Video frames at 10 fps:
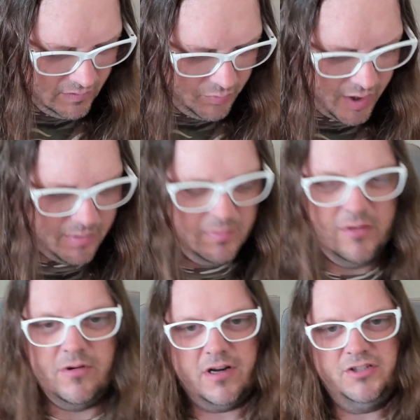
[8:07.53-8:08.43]
probably
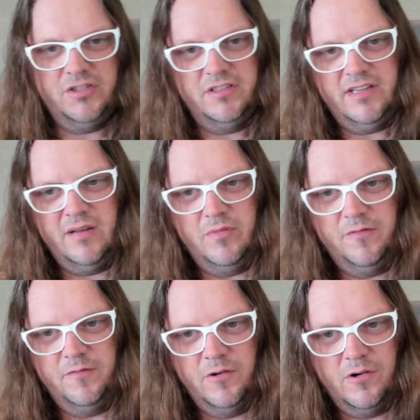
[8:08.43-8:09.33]
what I should have done
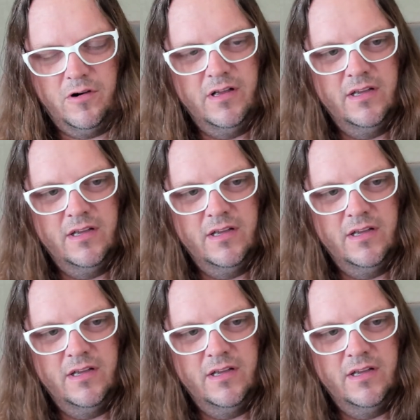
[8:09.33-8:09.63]
before